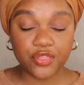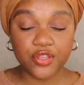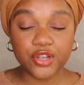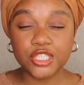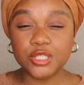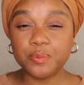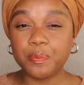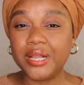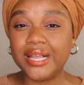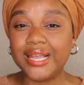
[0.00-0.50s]

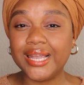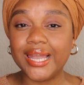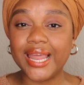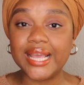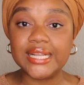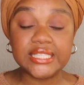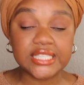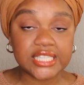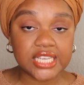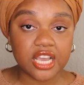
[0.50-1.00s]
There's
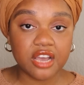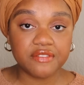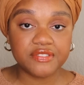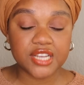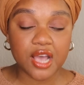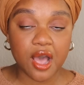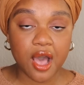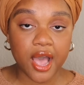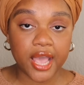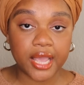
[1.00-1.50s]
plenty of
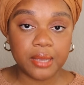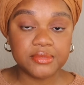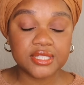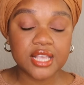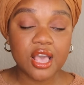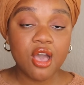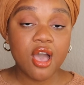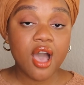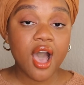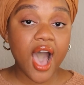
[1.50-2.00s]
times
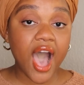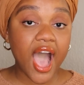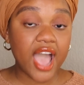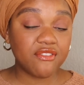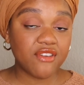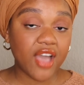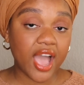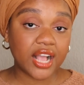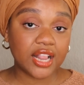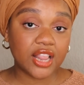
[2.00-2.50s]

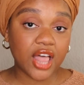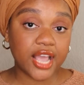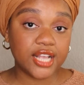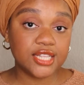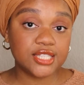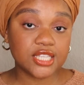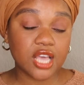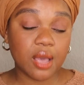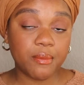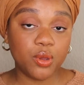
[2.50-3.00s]
I've had
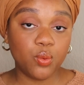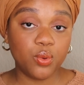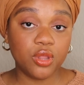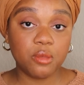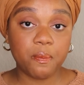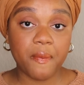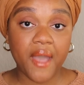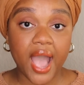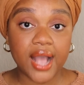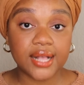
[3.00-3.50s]
clients come in
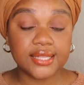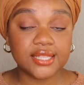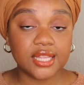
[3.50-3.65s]
with bags